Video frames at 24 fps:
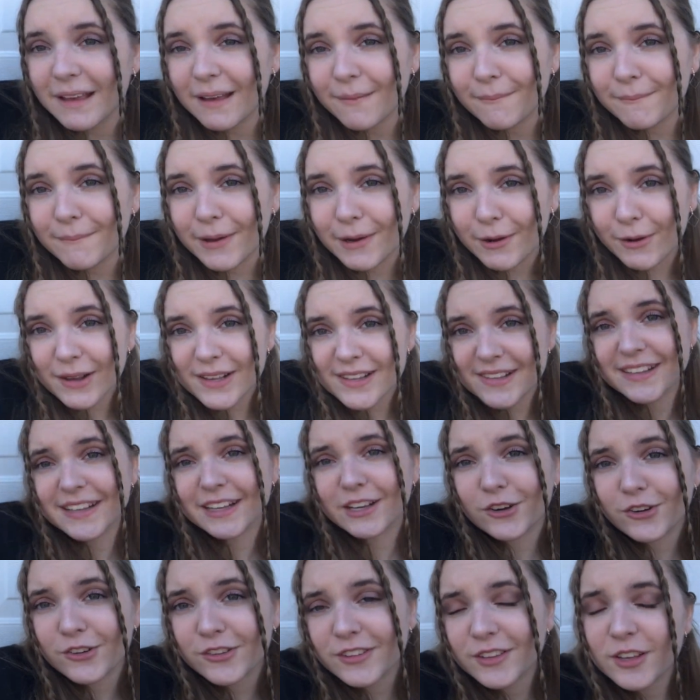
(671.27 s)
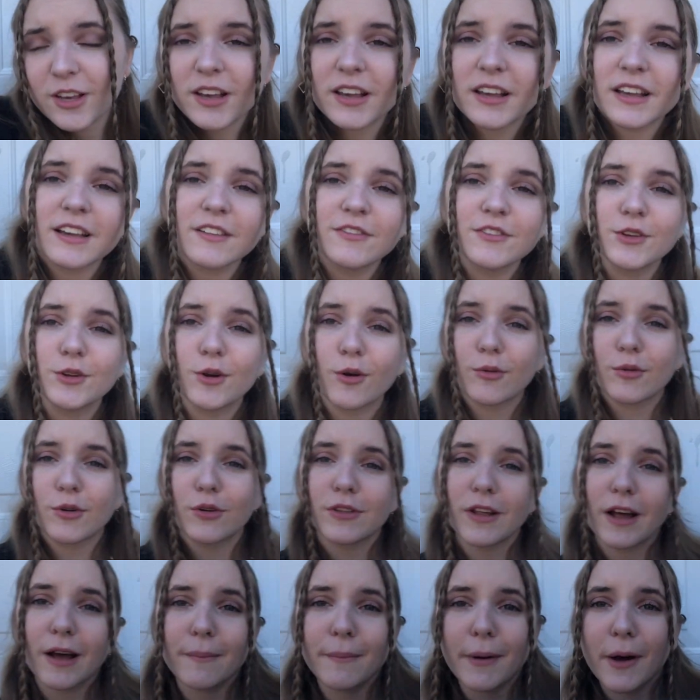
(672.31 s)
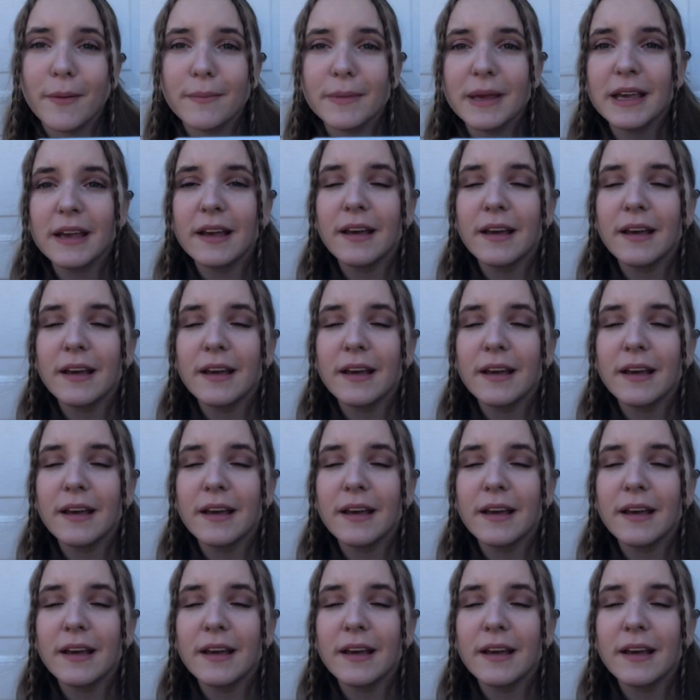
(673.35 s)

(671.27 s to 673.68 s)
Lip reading: my white sneakers, if you don't know that about me.